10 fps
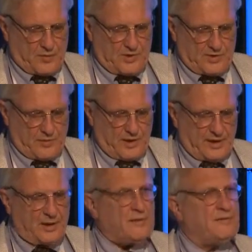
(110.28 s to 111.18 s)
was
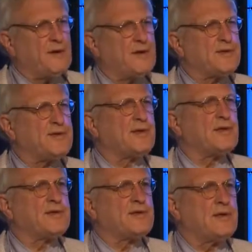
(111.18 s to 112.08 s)
really a very
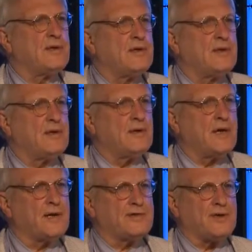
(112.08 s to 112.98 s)
serious
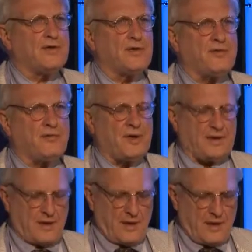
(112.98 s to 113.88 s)
existential
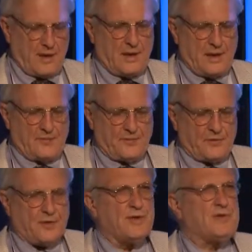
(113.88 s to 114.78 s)
threat
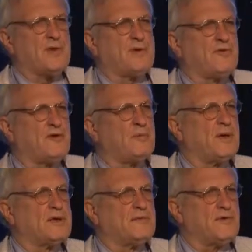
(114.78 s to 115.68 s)
to Israel for
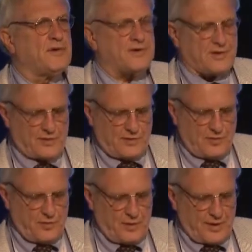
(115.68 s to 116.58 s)
about the first
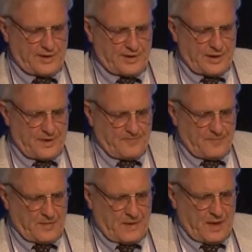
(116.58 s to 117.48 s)
2 weeks,
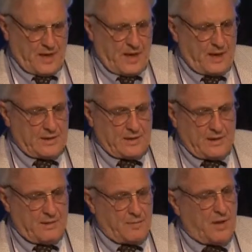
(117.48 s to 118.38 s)
and
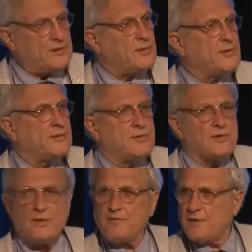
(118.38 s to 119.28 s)
about the
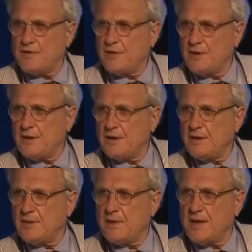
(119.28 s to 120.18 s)
Soviet Union and
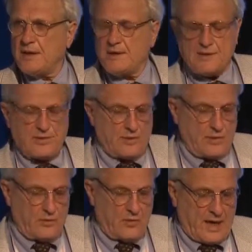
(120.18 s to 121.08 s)
the Americans
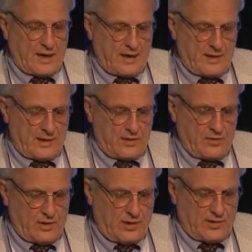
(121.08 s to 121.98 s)
rattling their
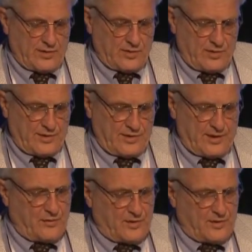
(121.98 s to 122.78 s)
nuclear swords. That